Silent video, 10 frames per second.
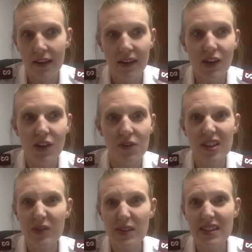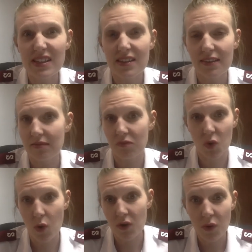You know, this was,
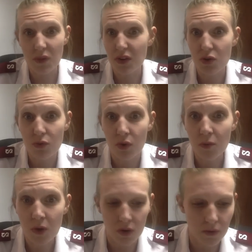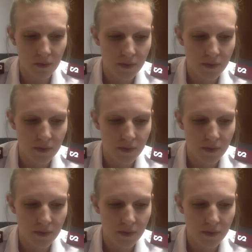quote unquote, the new normal.